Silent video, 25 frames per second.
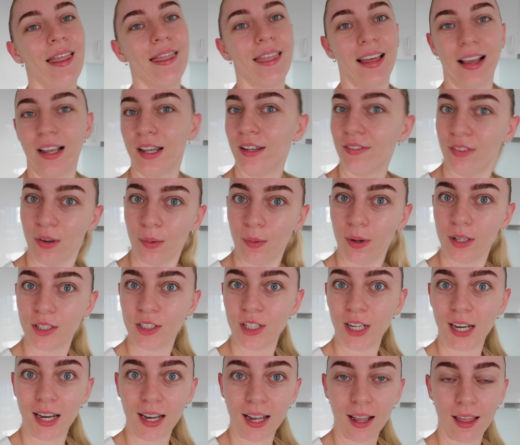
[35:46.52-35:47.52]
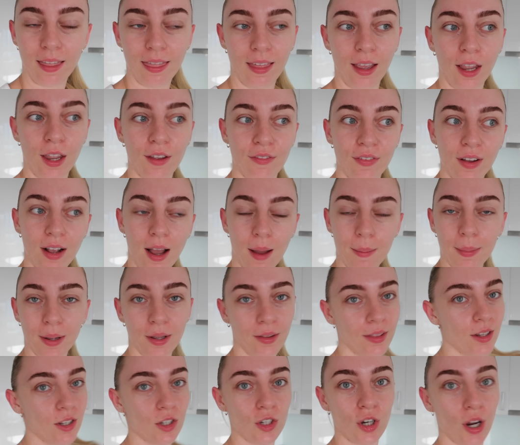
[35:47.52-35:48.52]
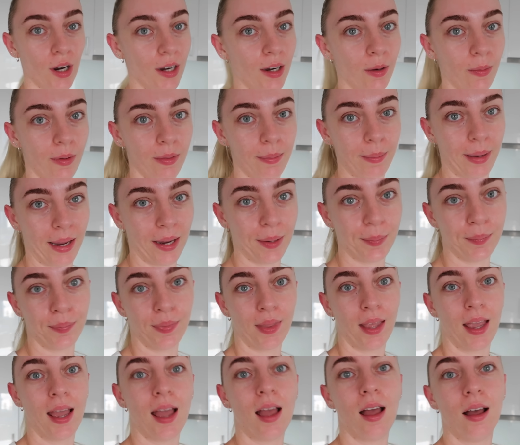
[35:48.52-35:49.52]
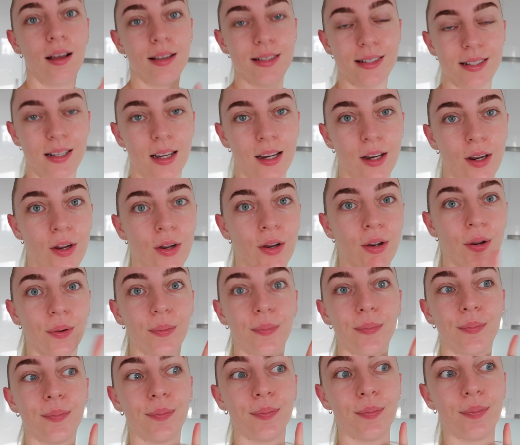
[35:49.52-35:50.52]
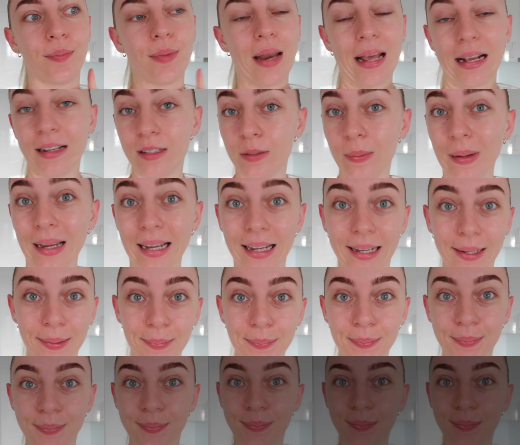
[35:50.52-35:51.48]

thank you for watching thank you for coming on this journey with me see you next week